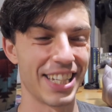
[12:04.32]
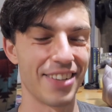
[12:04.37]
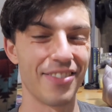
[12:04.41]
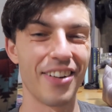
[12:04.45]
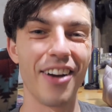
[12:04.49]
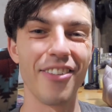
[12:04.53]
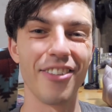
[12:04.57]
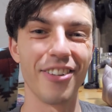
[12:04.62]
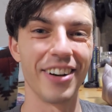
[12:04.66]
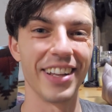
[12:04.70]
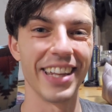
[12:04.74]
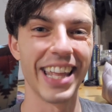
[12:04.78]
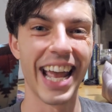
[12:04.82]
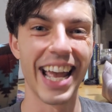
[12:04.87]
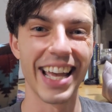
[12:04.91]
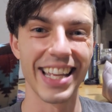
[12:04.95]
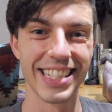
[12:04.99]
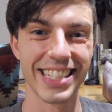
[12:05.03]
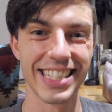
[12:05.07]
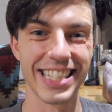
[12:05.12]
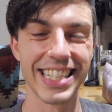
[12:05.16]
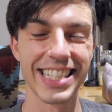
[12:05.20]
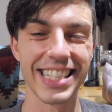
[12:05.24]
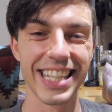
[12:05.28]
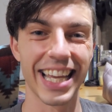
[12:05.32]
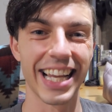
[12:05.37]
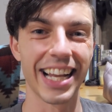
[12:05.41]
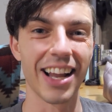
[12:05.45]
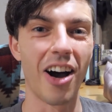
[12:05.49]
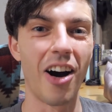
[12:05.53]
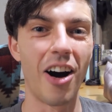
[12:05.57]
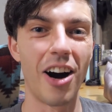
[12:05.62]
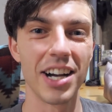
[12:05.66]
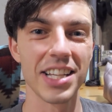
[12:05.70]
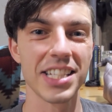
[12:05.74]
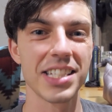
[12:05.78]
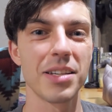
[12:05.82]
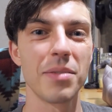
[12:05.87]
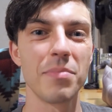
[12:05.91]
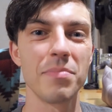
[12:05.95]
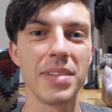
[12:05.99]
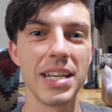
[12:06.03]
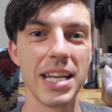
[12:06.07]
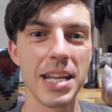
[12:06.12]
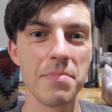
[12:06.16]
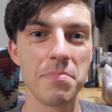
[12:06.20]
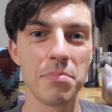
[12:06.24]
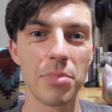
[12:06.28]
of everyone that has these
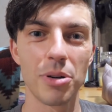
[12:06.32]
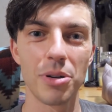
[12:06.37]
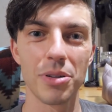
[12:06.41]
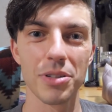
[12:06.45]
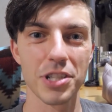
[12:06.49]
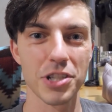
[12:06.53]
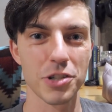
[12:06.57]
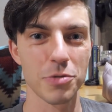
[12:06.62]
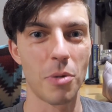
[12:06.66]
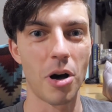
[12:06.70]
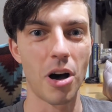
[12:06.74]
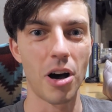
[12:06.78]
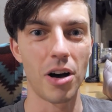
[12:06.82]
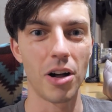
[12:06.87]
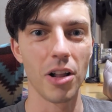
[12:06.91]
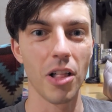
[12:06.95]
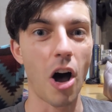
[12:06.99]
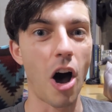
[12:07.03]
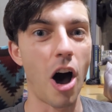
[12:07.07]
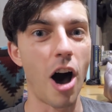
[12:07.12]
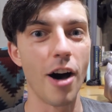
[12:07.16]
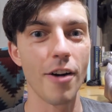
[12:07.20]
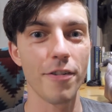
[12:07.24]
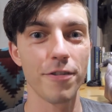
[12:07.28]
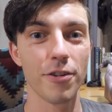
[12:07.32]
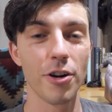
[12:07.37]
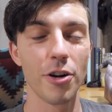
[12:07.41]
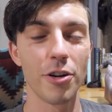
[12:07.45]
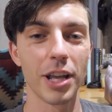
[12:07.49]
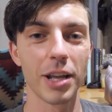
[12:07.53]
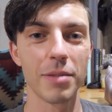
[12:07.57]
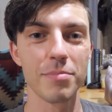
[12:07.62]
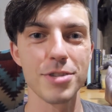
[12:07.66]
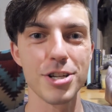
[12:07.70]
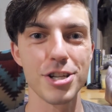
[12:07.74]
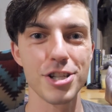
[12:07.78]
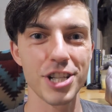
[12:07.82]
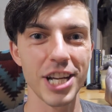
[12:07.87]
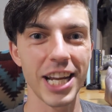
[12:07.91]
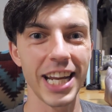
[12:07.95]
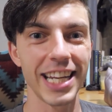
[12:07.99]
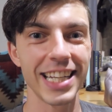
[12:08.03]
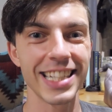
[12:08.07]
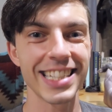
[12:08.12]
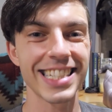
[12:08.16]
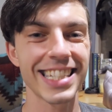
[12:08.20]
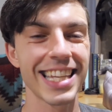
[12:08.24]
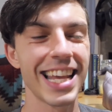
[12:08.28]
awesome, nimble, small off-roading
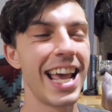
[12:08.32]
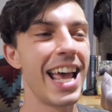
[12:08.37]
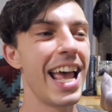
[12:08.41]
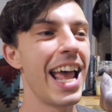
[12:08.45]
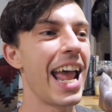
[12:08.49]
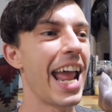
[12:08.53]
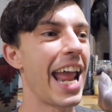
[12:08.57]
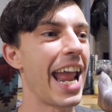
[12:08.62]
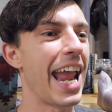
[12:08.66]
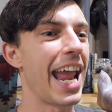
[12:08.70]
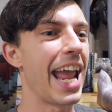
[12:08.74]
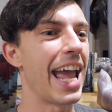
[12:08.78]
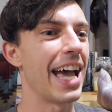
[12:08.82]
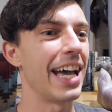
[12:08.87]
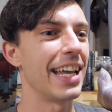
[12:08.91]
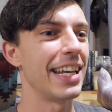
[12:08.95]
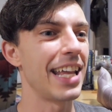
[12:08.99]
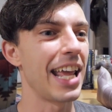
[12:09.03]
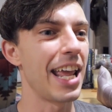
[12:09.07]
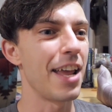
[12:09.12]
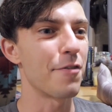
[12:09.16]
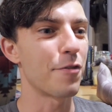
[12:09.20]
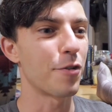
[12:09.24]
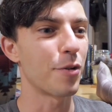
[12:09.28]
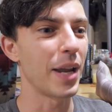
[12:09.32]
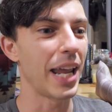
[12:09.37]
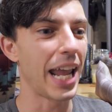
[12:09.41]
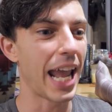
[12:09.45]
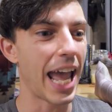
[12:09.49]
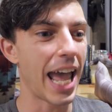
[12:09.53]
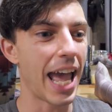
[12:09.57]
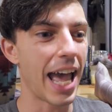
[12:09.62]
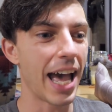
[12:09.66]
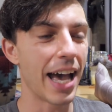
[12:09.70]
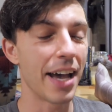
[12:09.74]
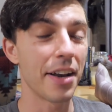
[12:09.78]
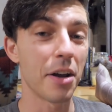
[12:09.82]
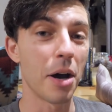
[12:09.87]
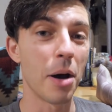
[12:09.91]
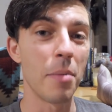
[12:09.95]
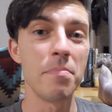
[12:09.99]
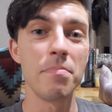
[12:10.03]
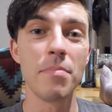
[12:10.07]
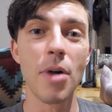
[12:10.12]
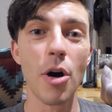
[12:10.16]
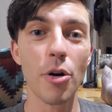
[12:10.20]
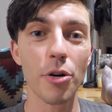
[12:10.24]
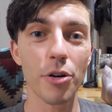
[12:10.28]
machines. And if we had a
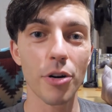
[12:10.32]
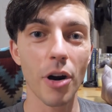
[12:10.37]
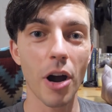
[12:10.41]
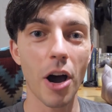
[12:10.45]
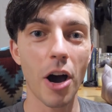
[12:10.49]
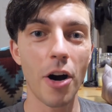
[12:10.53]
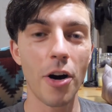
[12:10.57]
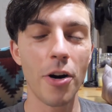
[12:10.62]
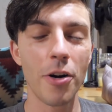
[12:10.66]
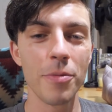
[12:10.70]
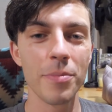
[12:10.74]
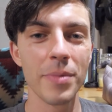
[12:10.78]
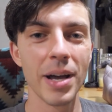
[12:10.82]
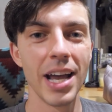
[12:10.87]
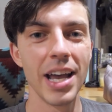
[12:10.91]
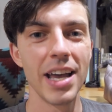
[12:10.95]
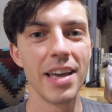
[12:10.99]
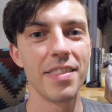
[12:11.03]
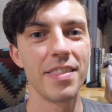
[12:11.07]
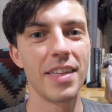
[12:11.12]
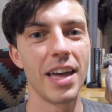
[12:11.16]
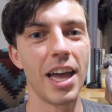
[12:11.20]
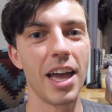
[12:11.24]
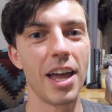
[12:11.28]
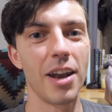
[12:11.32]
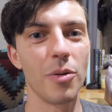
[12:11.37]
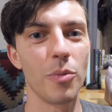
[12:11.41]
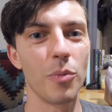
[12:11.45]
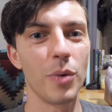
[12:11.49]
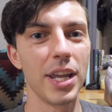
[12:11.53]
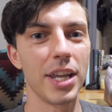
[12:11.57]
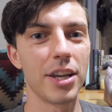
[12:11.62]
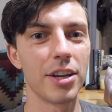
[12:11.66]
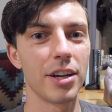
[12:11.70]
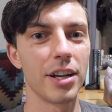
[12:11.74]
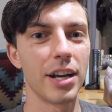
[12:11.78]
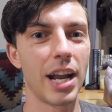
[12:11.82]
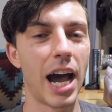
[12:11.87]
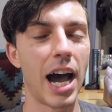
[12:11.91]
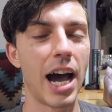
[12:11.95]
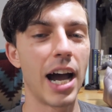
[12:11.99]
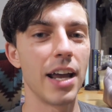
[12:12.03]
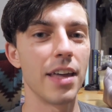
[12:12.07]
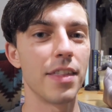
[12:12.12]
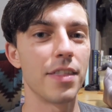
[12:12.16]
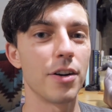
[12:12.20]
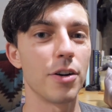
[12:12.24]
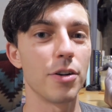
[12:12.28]
motorhome, then we could
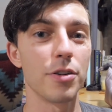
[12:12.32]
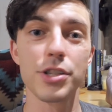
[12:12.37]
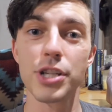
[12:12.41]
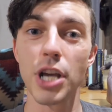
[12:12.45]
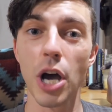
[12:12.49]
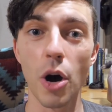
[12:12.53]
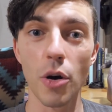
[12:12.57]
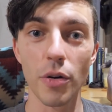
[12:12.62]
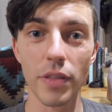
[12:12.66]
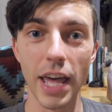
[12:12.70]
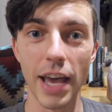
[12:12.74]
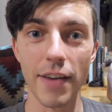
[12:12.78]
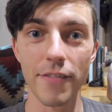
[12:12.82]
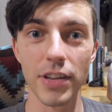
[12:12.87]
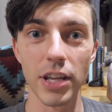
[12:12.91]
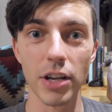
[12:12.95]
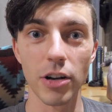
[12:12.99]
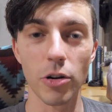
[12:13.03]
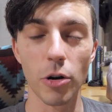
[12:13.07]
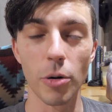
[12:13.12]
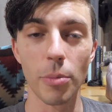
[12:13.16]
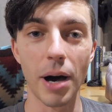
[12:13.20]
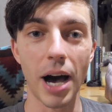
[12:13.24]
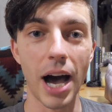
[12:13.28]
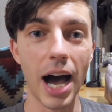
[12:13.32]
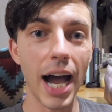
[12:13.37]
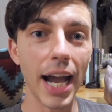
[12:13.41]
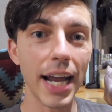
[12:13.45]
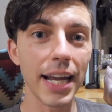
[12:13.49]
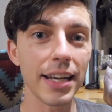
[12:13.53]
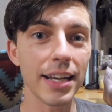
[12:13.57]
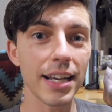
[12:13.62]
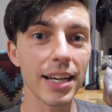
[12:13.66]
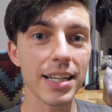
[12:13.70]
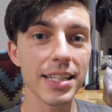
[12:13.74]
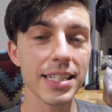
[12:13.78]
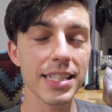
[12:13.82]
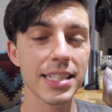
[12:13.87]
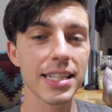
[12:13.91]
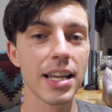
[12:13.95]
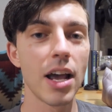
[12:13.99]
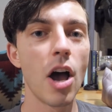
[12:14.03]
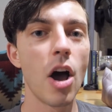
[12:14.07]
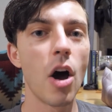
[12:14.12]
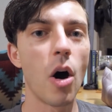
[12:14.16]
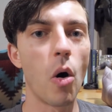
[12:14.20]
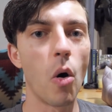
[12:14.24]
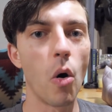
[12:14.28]
either tow that vehicle behind us
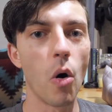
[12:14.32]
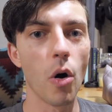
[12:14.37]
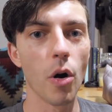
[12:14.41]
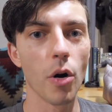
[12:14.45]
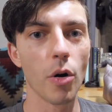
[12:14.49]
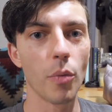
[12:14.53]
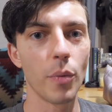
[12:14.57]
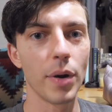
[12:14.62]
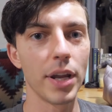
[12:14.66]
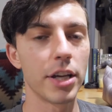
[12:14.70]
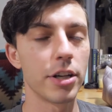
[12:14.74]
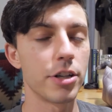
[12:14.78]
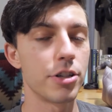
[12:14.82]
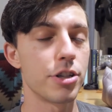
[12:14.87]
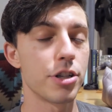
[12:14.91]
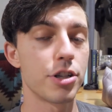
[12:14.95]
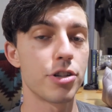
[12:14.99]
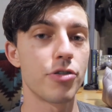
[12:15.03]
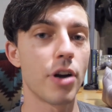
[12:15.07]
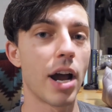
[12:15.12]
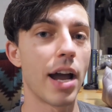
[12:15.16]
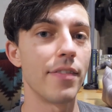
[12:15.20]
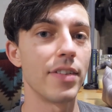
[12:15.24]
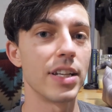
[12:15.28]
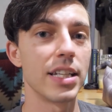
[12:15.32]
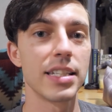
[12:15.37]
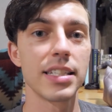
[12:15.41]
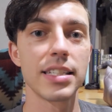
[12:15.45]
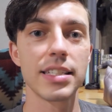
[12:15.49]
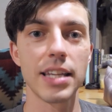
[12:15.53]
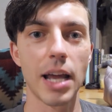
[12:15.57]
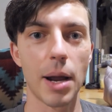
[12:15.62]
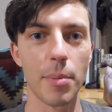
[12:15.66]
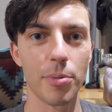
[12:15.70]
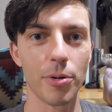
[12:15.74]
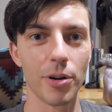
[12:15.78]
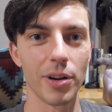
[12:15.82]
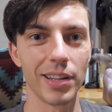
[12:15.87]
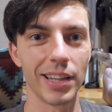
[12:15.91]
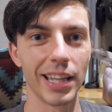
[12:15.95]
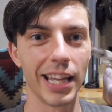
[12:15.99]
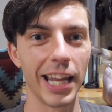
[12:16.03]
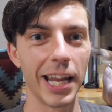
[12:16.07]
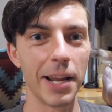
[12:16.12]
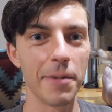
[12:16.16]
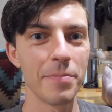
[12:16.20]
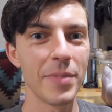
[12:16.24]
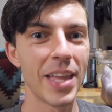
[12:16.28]
or we could just drive it
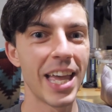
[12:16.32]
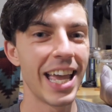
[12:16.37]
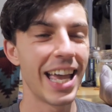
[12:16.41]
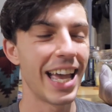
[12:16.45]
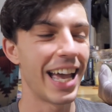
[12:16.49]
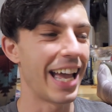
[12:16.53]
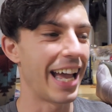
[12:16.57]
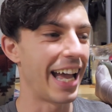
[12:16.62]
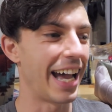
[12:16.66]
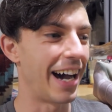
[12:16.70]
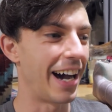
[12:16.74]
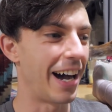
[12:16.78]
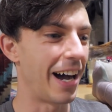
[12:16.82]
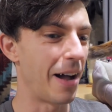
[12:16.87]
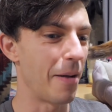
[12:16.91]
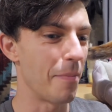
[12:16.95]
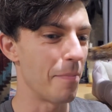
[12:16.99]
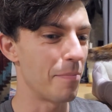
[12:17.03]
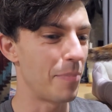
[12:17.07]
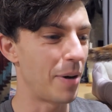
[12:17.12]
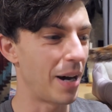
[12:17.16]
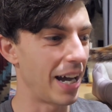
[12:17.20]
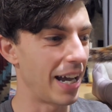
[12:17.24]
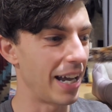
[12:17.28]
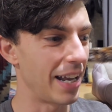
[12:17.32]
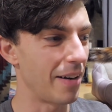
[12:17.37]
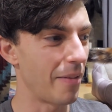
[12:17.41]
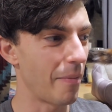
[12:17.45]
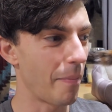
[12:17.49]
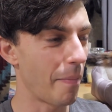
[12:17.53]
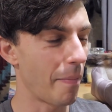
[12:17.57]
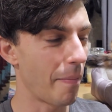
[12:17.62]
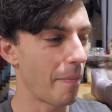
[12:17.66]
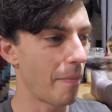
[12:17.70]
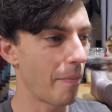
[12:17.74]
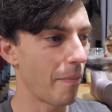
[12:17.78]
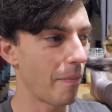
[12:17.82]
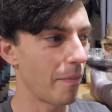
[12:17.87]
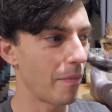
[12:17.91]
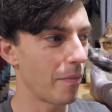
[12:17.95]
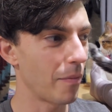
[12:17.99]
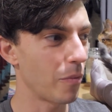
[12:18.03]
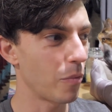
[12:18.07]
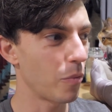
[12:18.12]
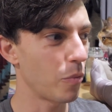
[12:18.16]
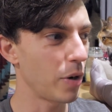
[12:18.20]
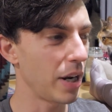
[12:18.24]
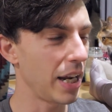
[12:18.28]
separately. But
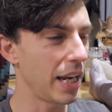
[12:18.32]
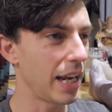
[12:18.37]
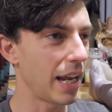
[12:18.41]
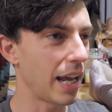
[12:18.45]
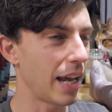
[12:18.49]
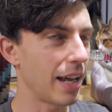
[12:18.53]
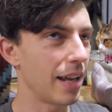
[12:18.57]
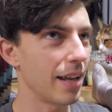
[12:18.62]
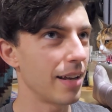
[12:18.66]
we